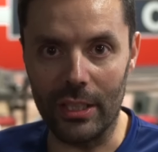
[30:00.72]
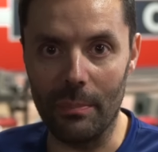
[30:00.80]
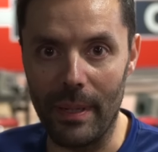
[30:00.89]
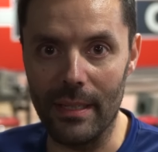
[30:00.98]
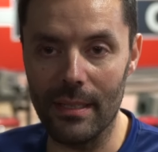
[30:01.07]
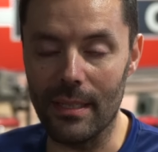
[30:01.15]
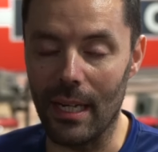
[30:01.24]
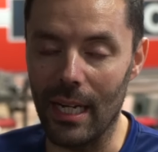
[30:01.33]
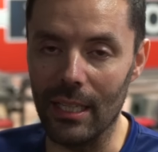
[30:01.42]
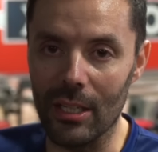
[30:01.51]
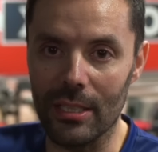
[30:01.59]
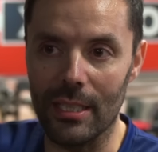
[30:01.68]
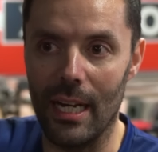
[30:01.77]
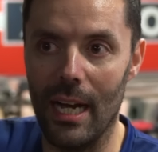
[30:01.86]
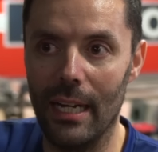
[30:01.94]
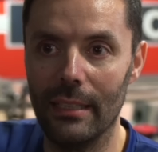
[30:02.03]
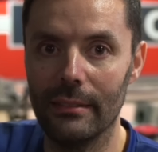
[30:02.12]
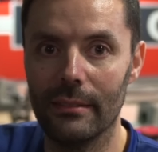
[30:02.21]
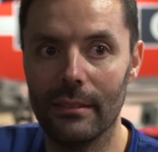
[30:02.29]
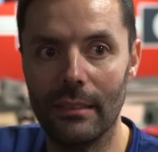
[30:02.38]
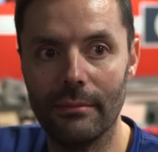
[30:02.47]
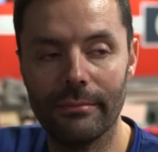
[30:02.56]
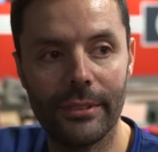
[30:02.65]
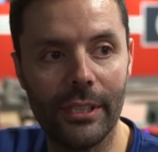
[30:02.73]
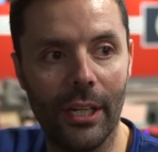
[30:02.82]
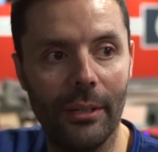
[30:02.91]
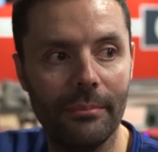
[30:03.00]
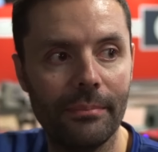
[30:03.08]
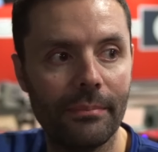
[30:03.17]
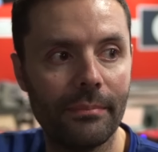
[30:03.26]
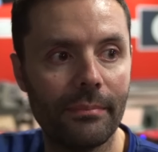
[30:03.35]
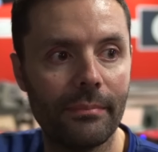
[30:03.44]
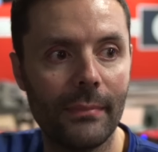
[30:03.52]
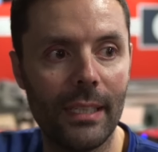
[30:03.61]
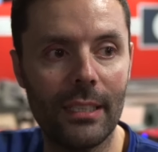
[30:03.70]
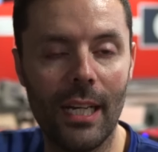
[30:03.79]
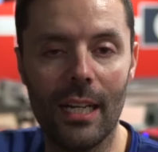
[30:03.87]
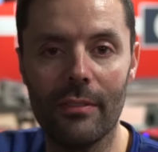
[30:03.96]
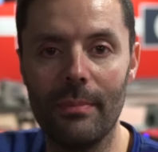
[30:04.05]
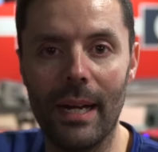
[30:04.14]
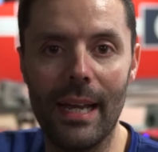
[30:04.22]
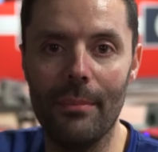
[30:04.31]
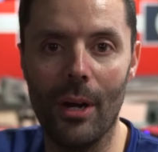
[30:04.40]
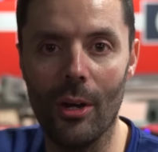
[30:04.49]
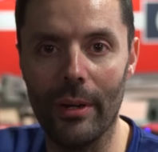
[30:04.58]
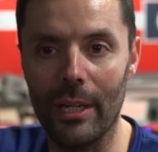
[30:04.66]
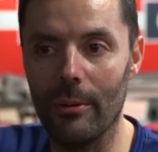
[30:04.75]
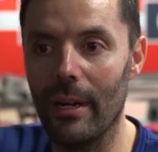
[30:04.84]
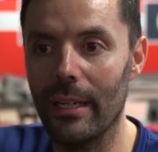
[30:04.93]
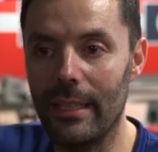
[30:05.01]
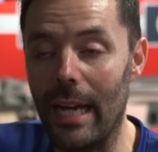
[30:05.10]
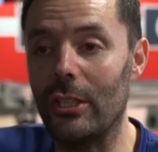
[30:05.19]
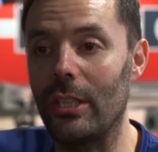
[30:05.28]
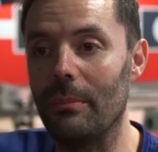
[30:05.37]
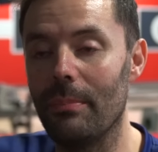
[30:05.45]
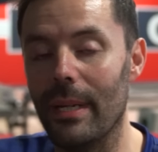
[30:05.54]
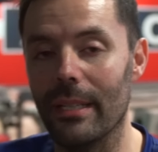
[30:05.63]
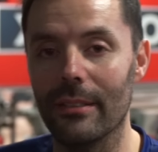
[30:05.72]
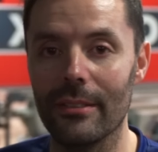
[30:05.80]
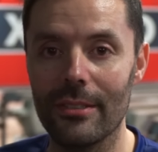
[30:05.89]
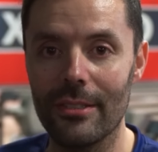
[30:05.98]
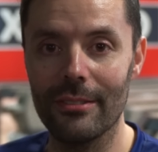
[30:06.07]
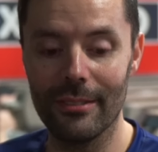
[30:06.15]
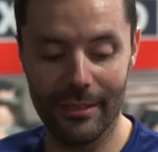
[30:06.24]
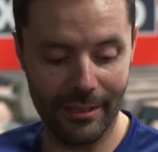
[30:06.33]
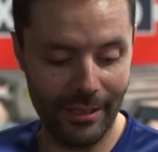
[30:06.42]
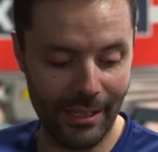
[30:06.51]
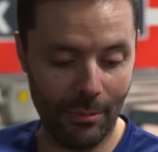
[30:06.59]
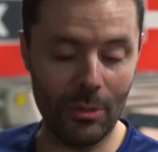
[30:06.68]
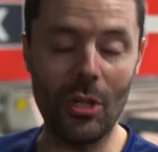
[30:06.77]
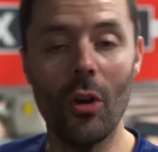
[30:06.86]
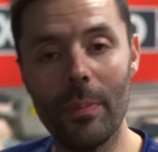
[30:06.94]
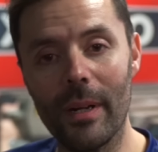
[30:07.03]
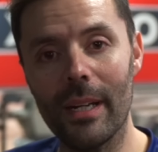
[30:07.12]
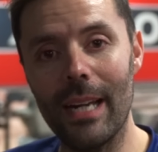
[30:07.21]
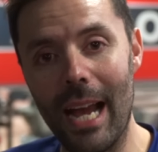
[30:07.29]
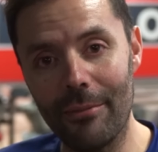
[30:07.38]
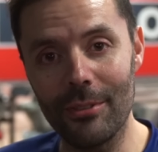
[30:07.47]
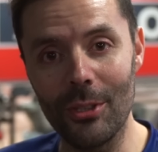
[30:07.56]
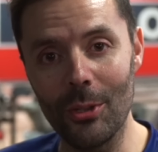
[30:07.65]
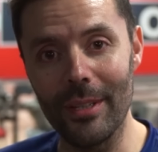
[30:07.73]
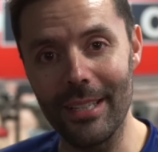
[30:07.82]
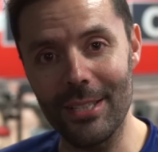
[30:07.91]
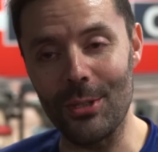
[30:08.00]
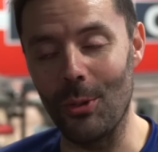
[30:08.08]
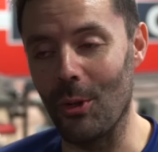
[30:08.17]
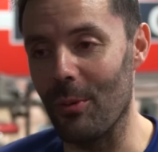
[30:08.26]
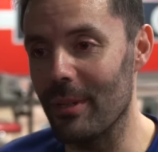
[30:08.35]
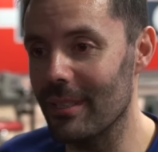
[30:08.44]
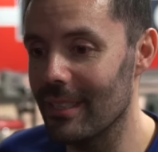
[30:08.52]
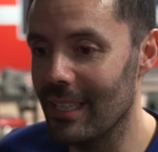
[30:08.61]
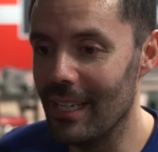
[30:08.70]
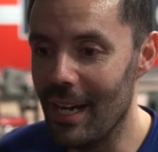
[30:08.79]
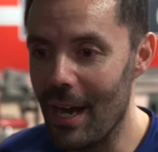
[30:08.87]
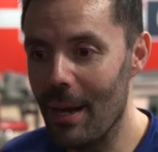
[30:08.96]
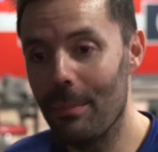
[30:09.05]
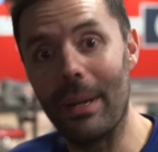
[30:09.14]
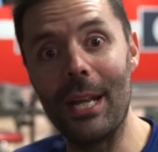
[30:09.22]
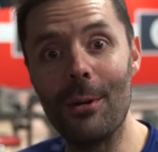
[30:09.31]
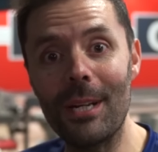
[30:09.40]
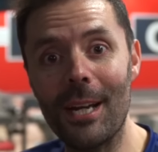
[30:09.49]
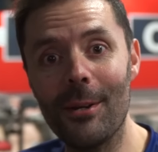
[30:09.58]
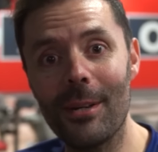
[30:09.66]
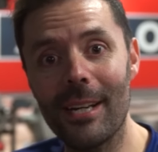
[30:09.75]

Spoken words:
the pins that I lost tonight. So that's kind of my MO anyway, catching pins. Was hoping I didn't have to do it this tournament, but here we go